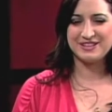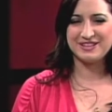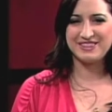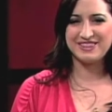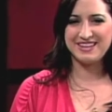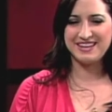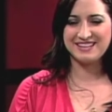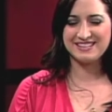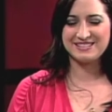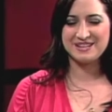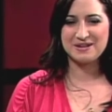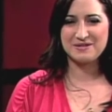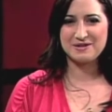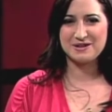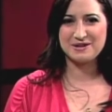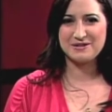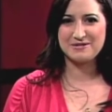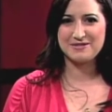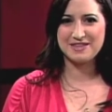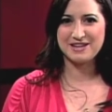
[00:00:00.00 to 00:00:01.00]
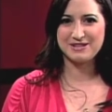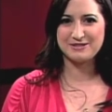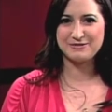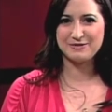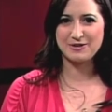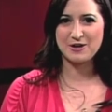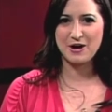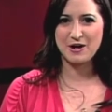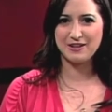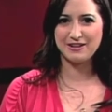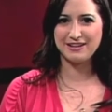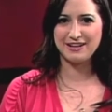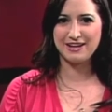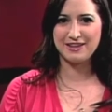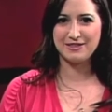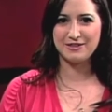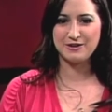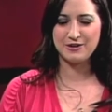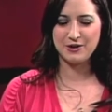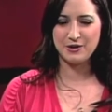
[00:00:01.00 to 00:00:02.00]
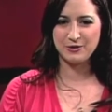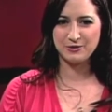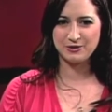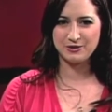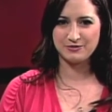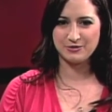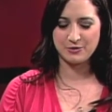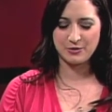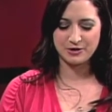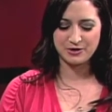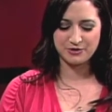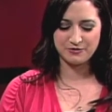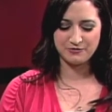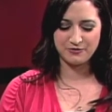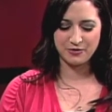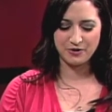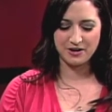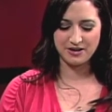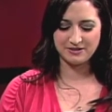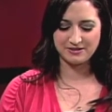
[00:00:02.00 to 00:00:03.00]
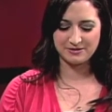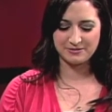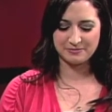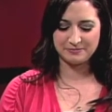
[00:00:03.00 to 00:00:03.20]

Good, thanks. How are you? Thanks for calling In the Know. Do you have a question for us?